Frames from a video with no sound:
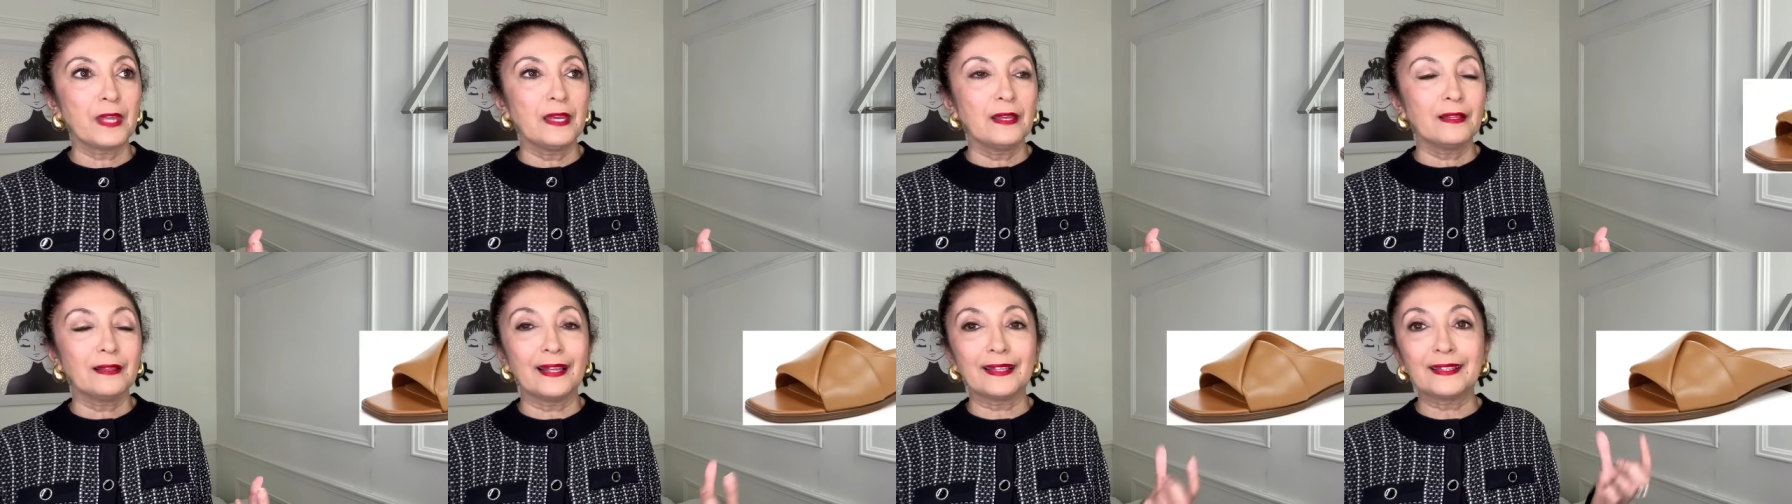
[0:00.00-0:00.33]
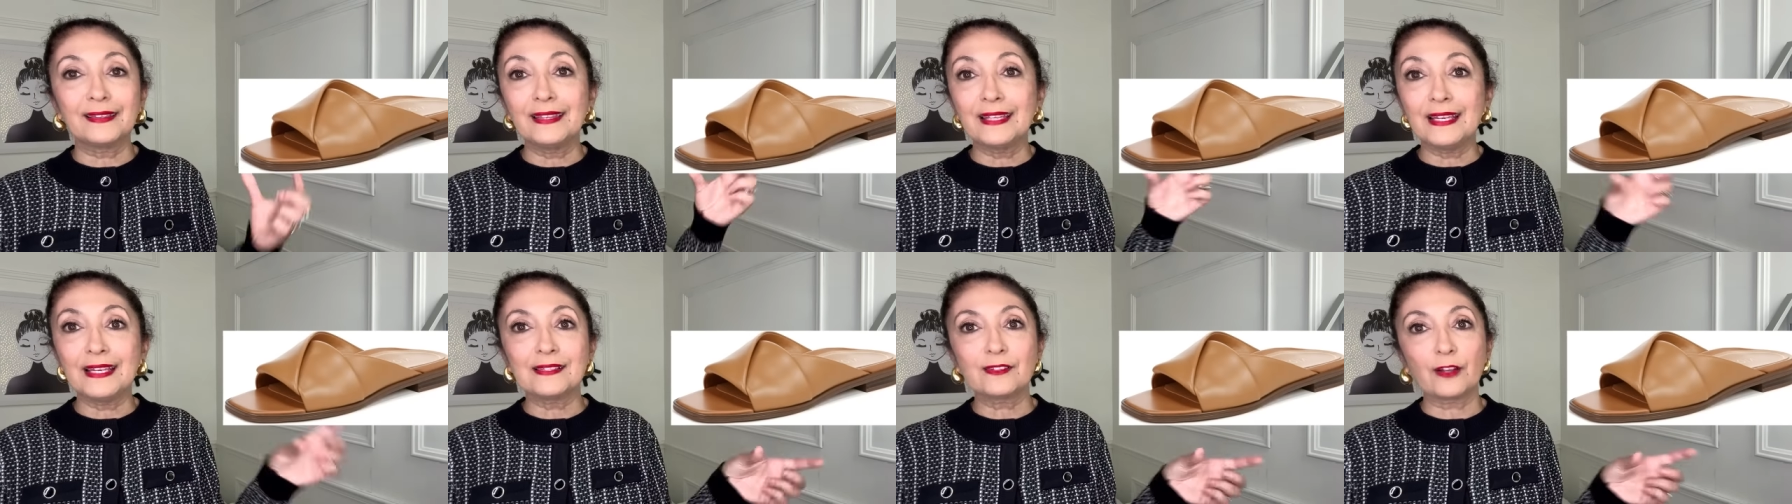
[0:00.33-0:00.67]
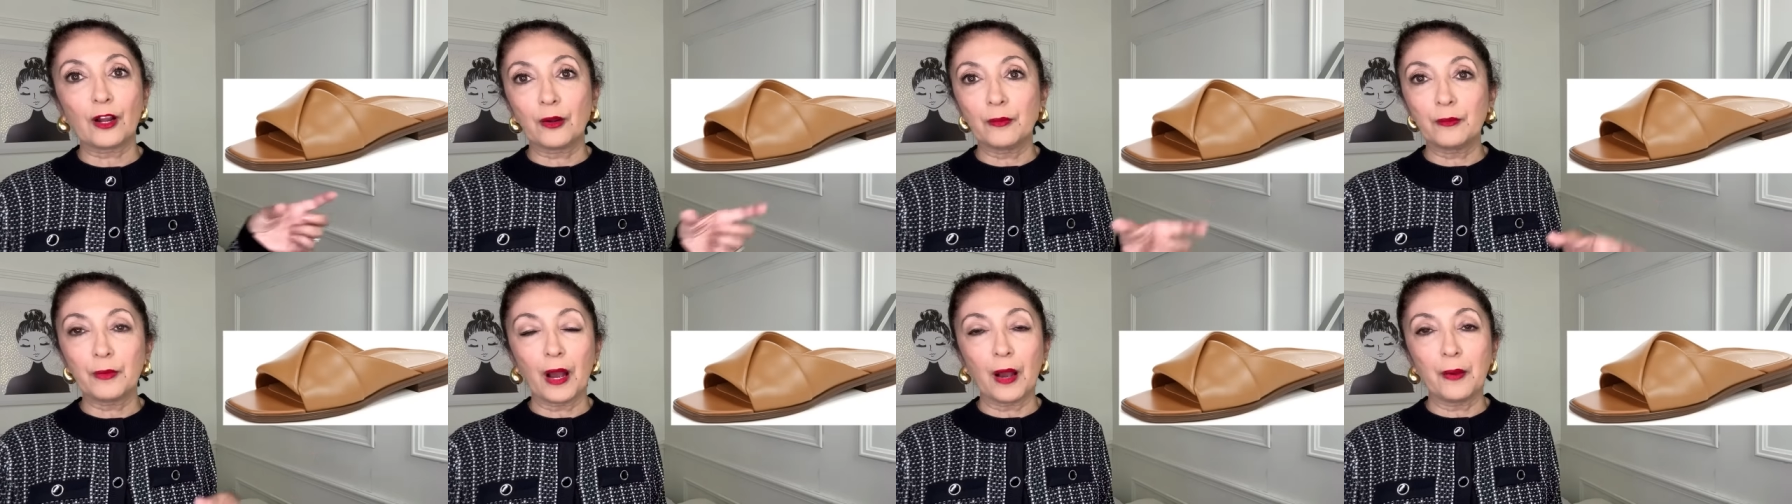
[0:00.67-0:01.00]
like these
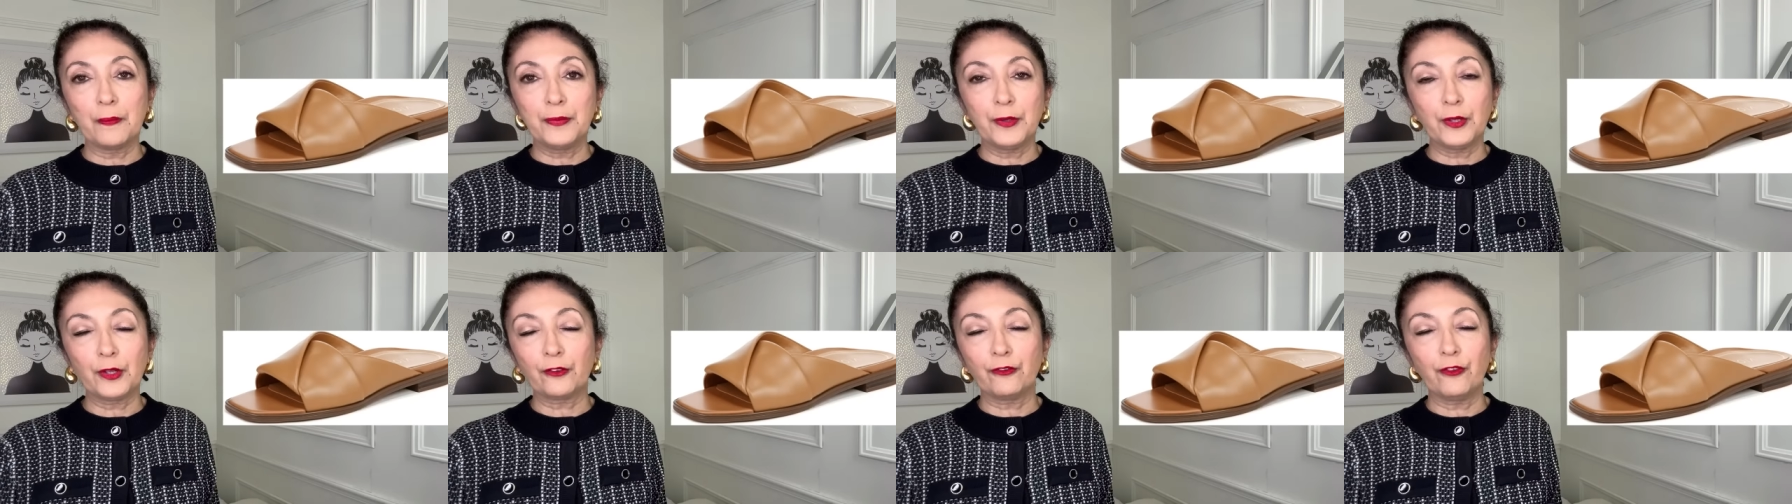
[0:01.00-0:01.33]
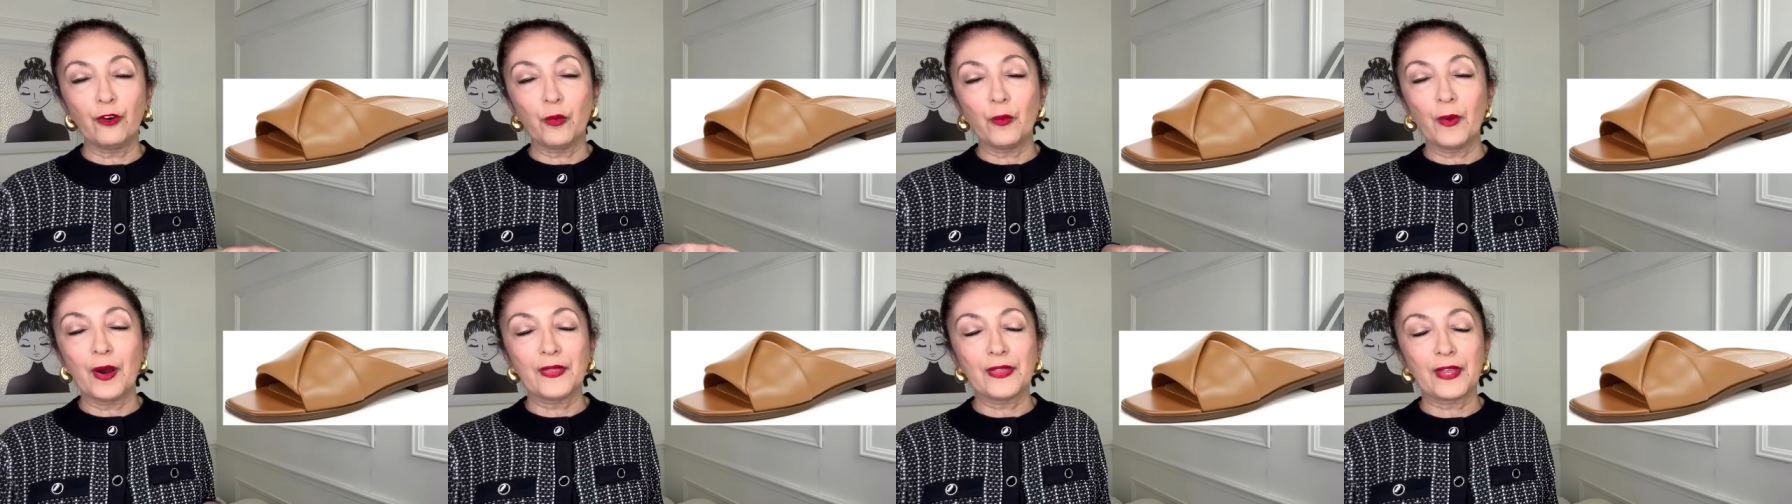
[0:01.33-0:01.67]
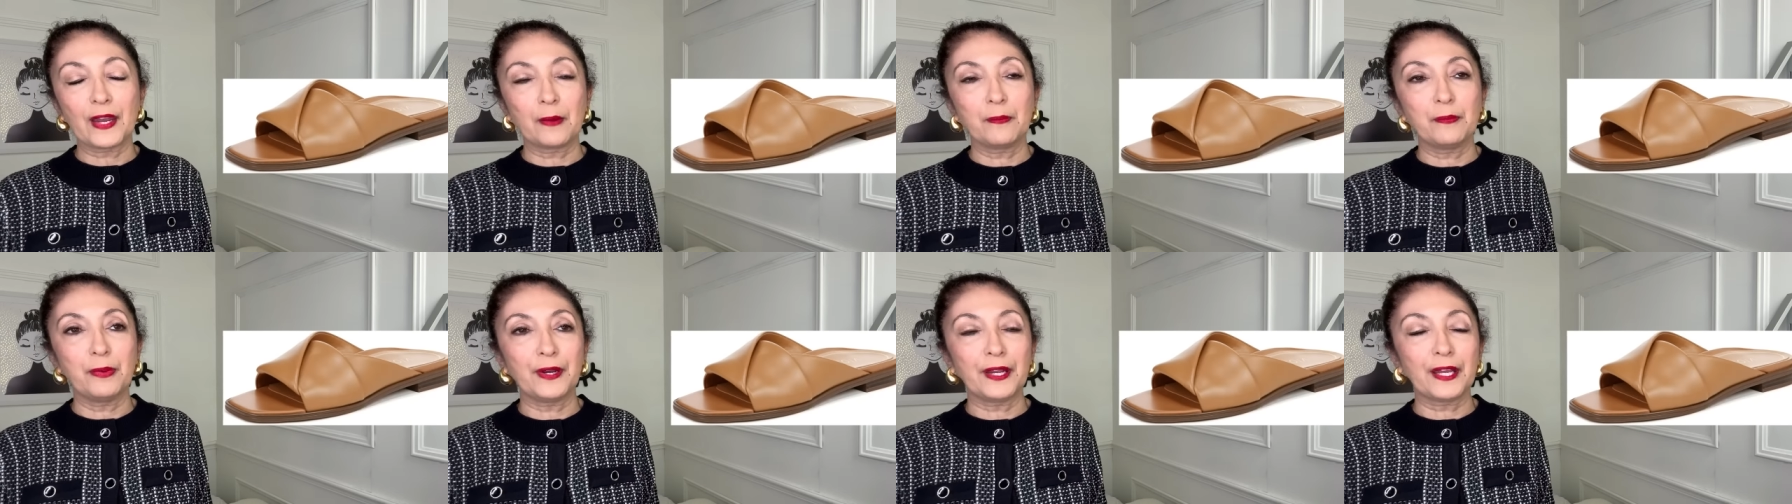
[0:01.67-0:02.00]
are a beautiful one that
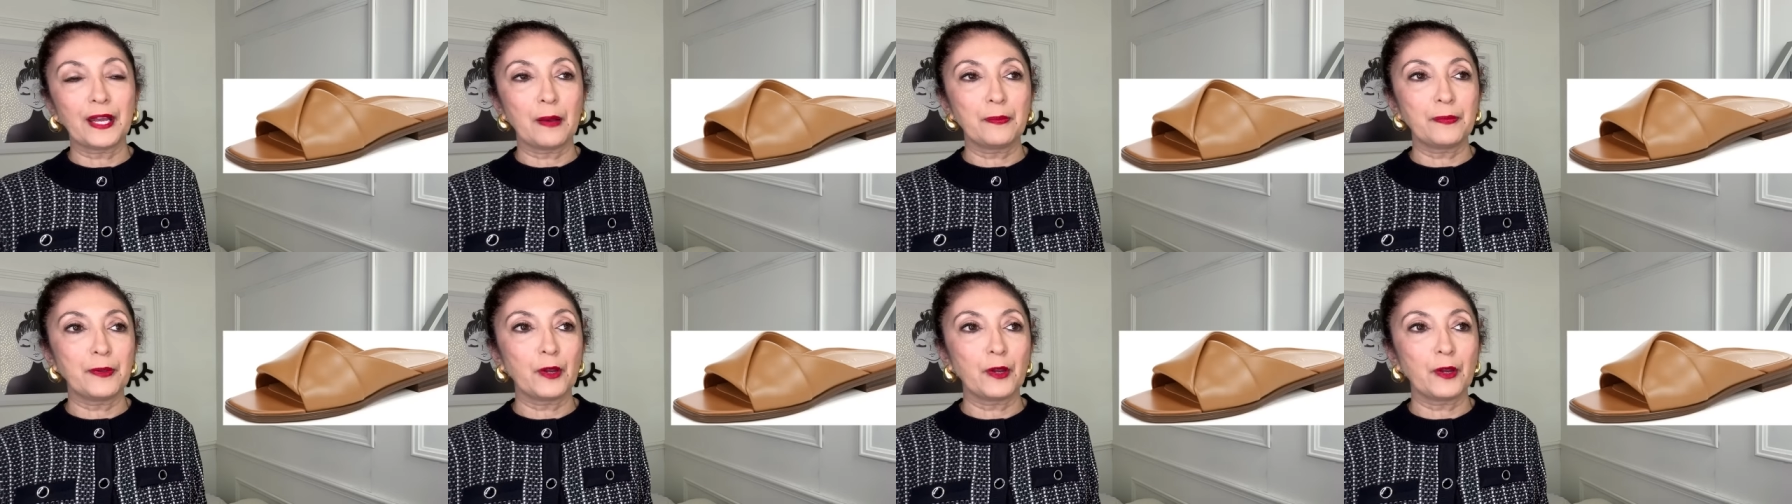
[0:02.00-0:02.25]
I'm putting up